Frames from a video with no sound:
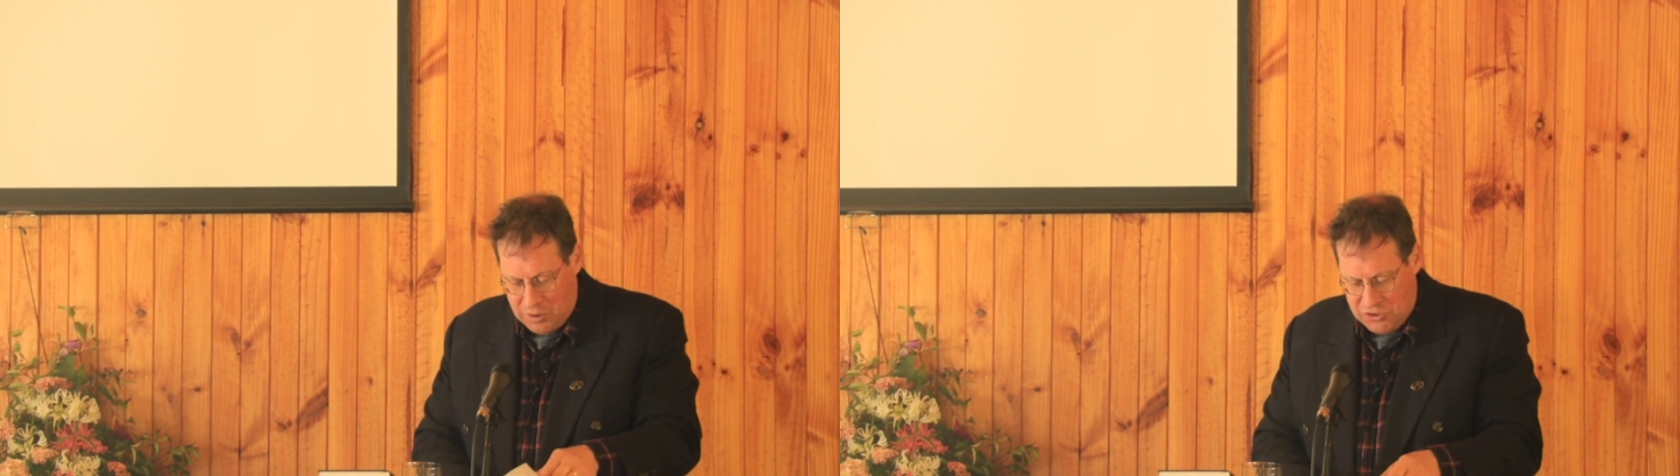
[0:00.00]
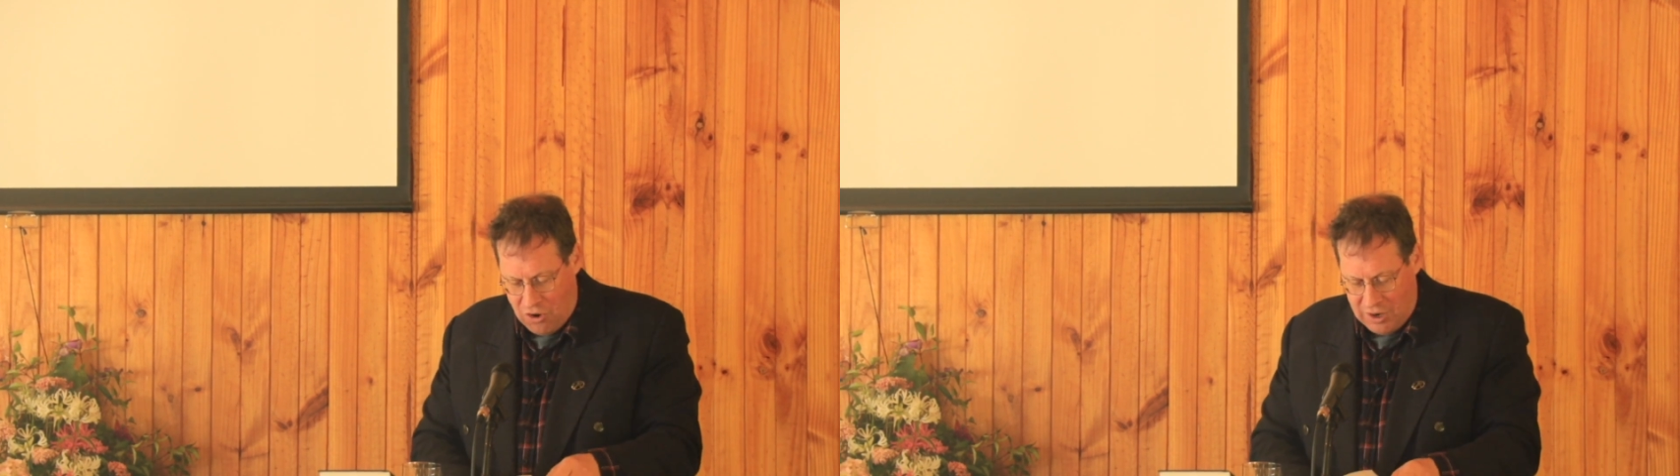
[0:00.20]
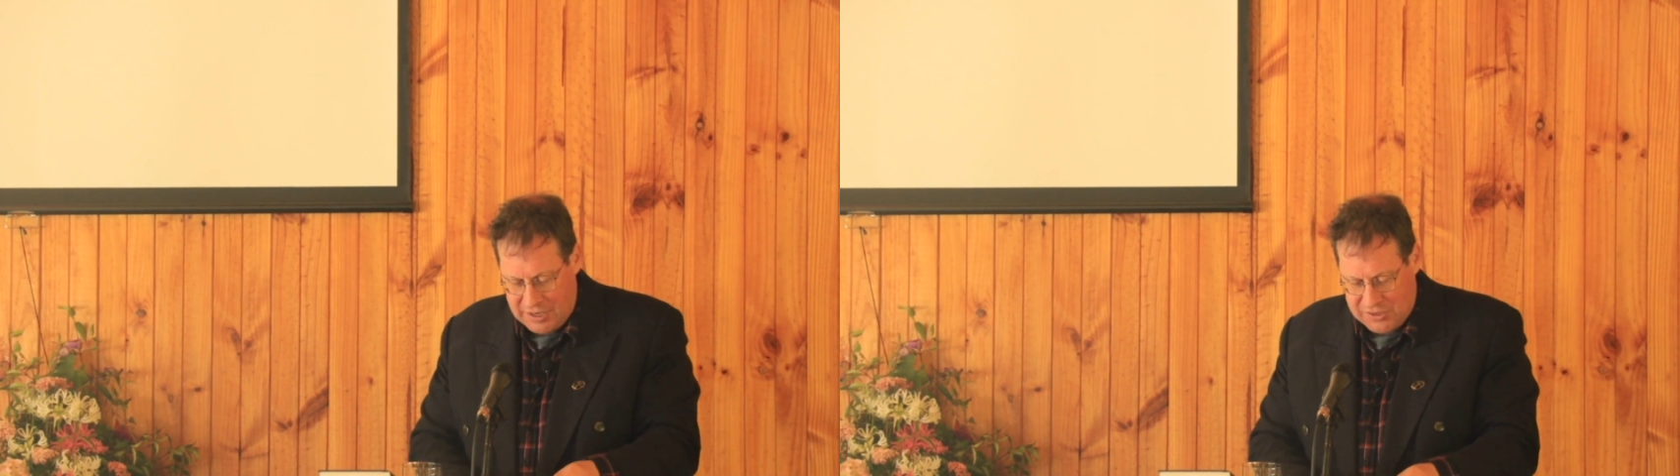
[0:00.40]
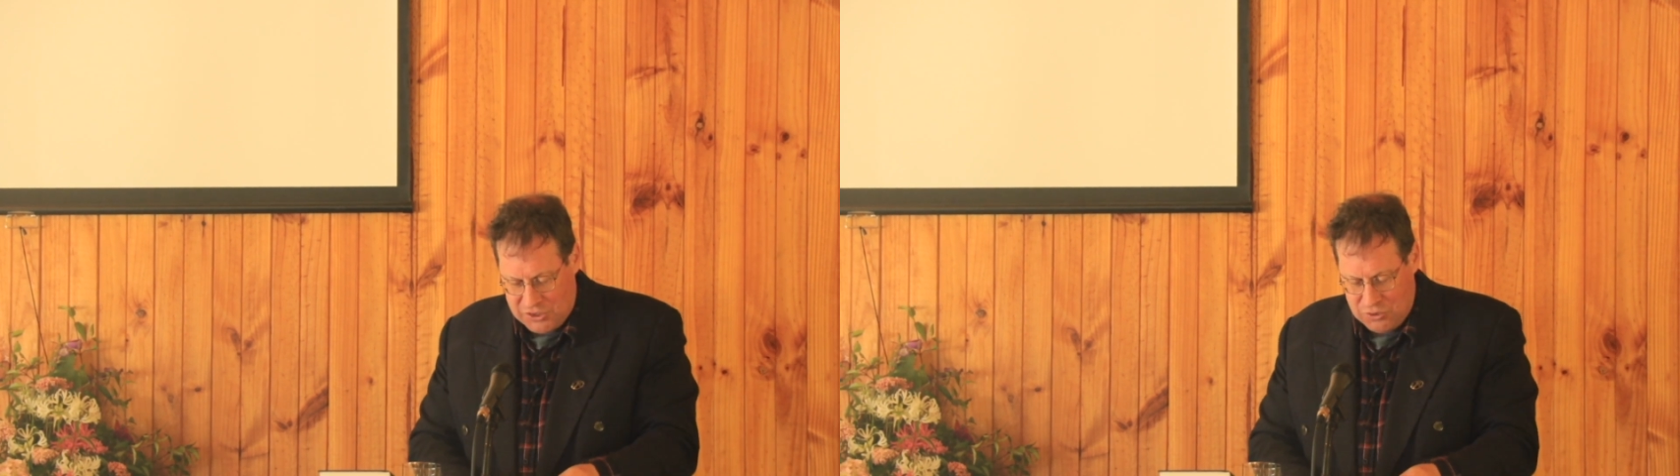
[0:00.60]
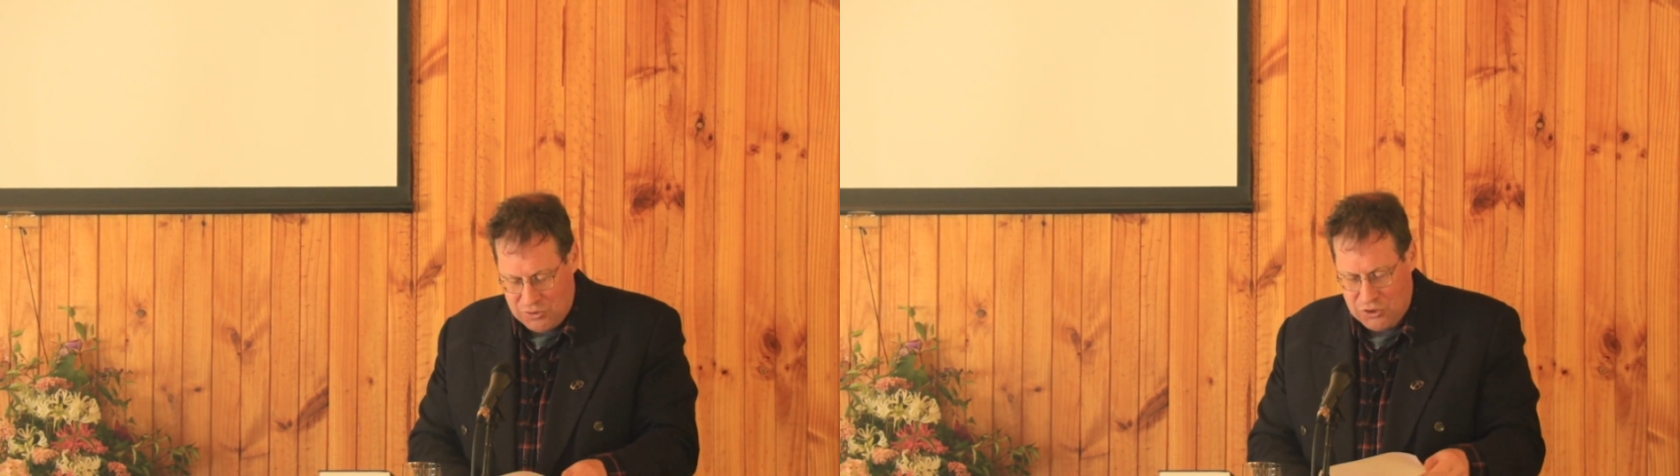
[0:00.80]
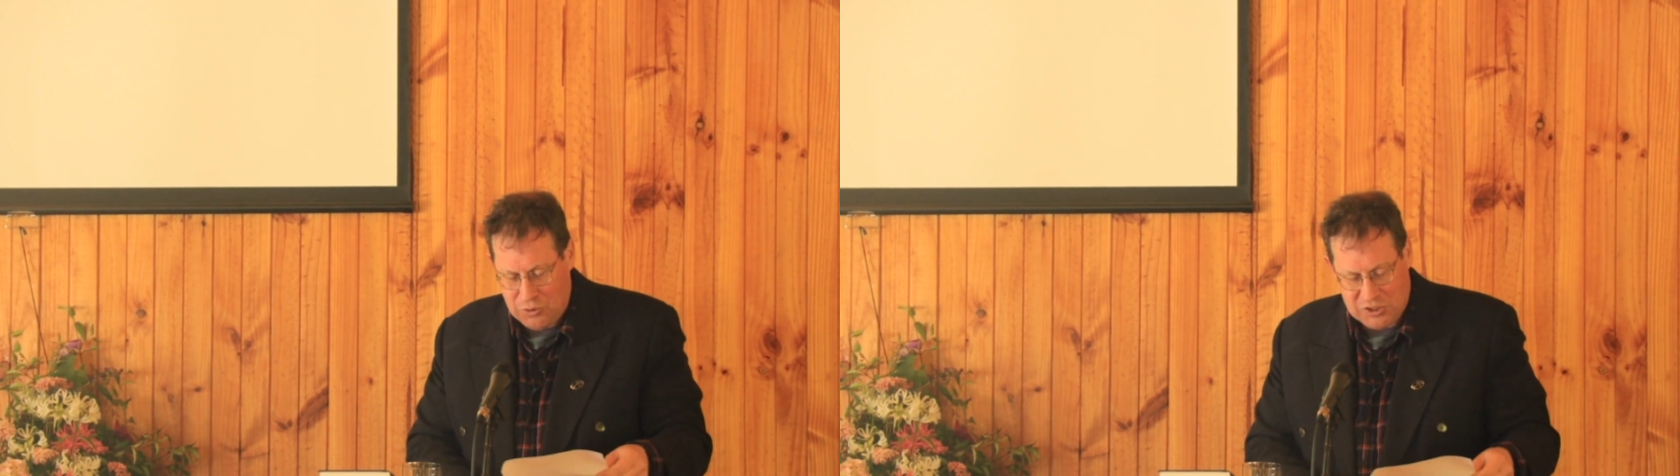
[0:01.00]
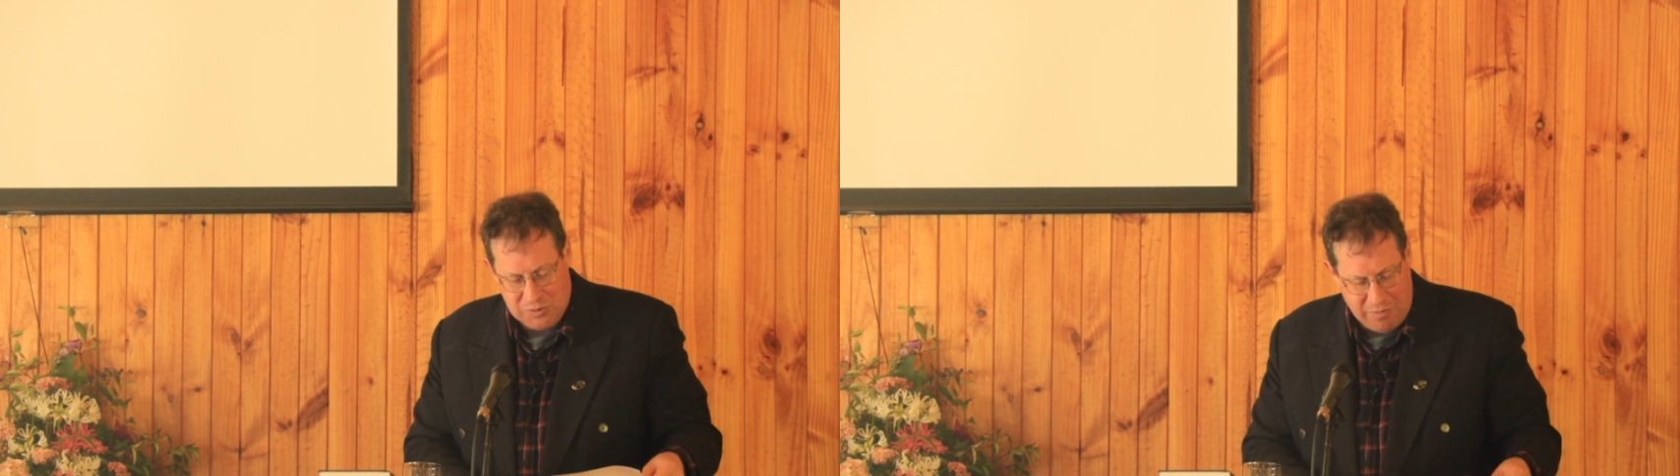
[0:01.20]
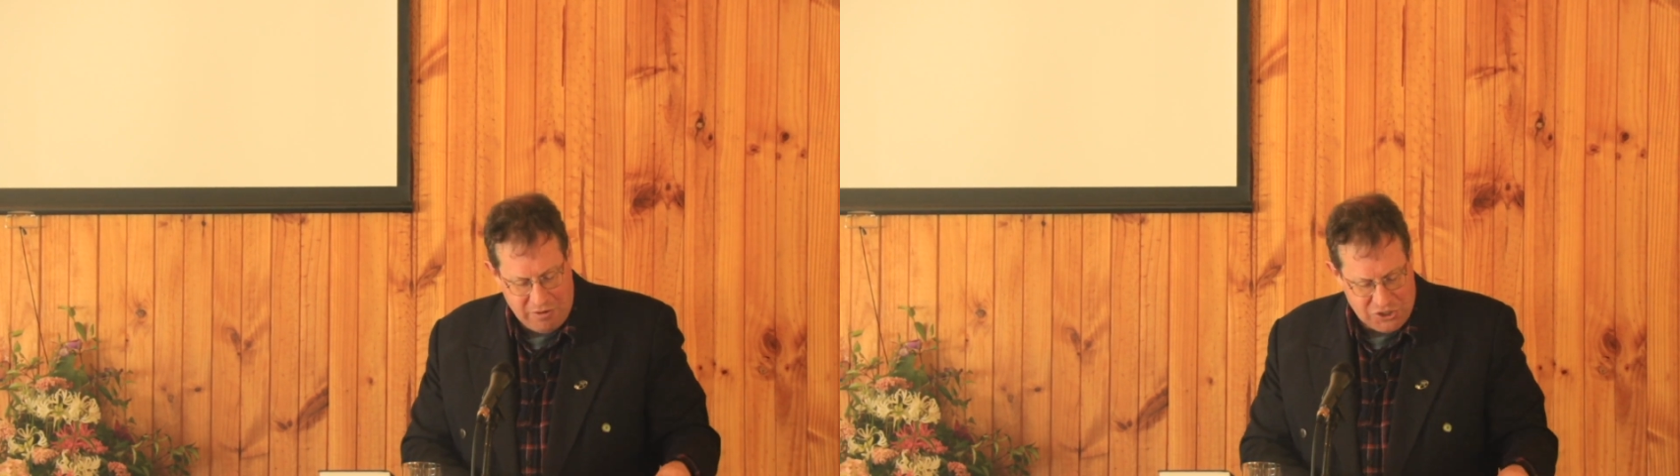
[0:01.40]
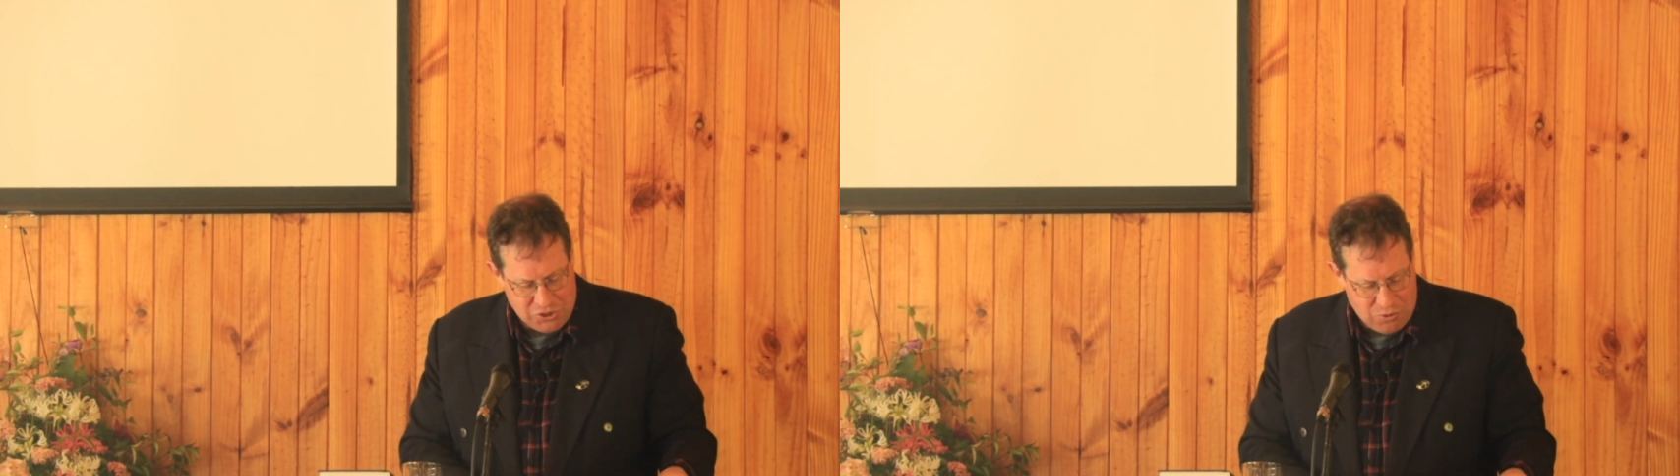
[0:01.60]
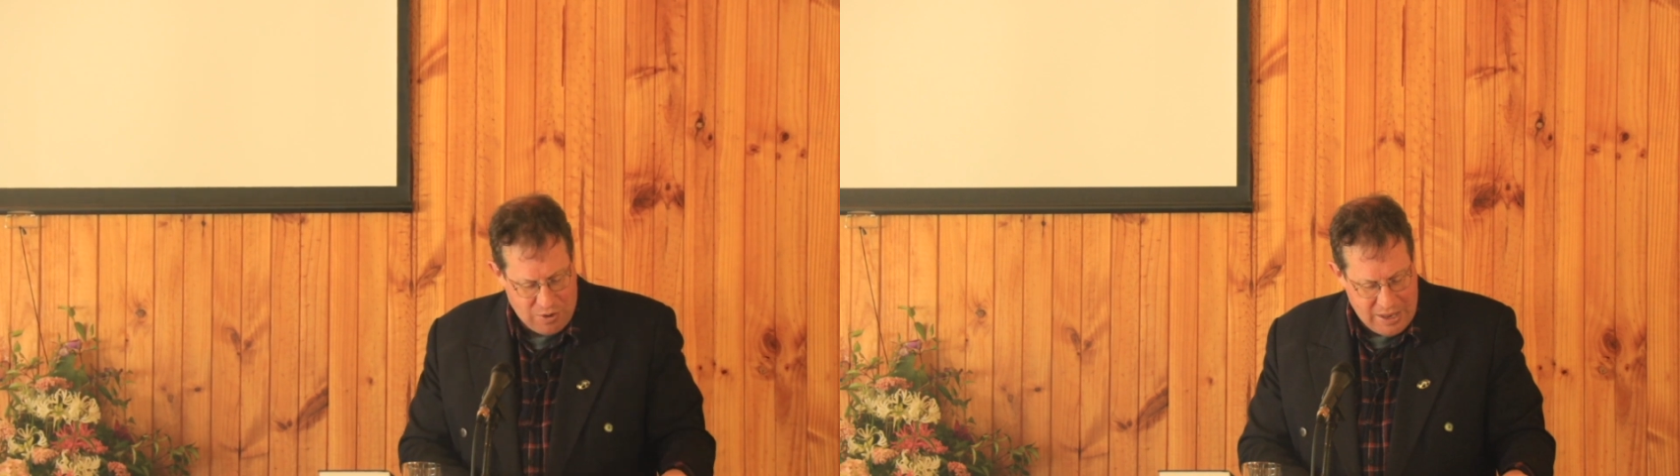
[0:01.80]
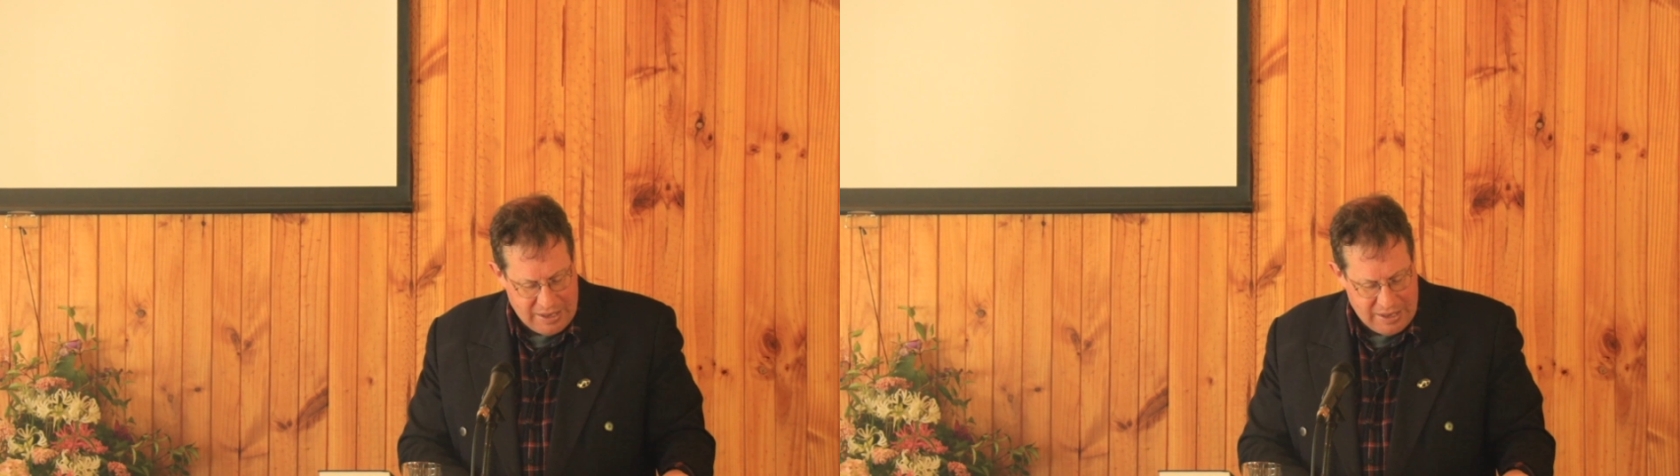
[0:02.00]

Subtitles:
trying to do a spiritual